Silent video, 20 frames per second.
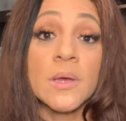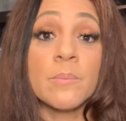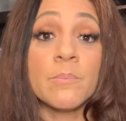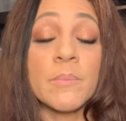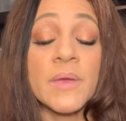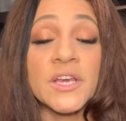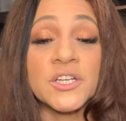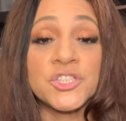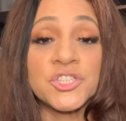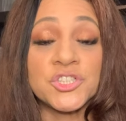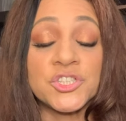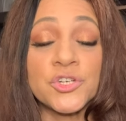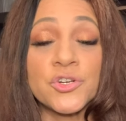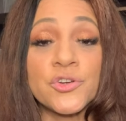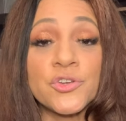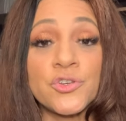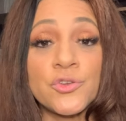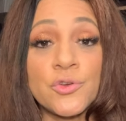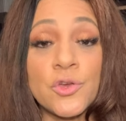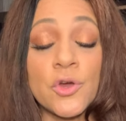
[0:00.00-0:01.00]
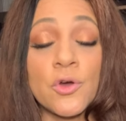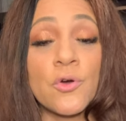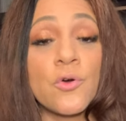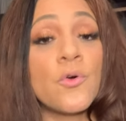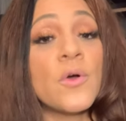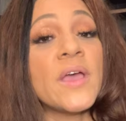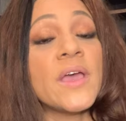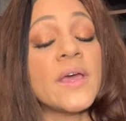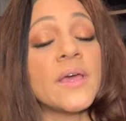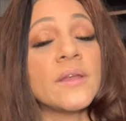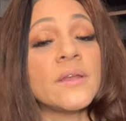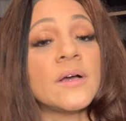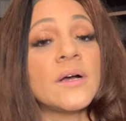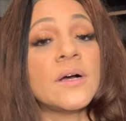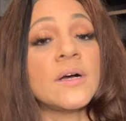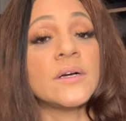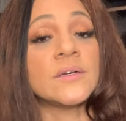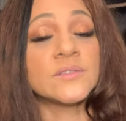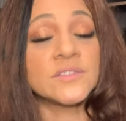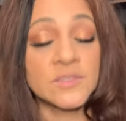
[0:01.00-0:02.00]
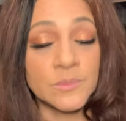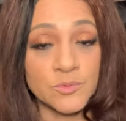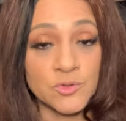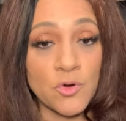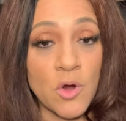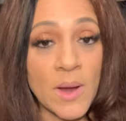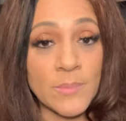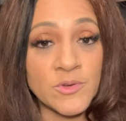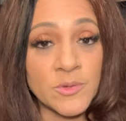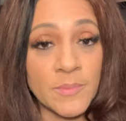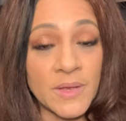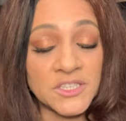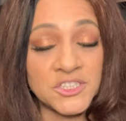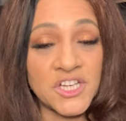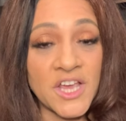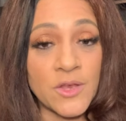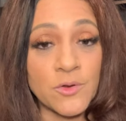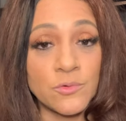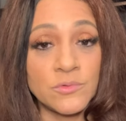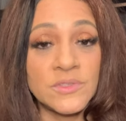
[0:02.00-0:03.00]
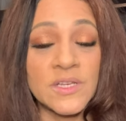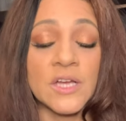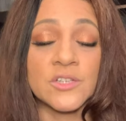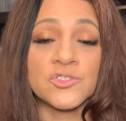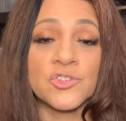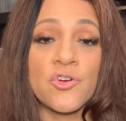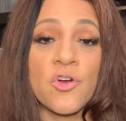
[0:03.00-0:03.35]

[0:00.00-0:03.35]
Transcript: Make sure you go and uh, subscribe to my channel, Dr.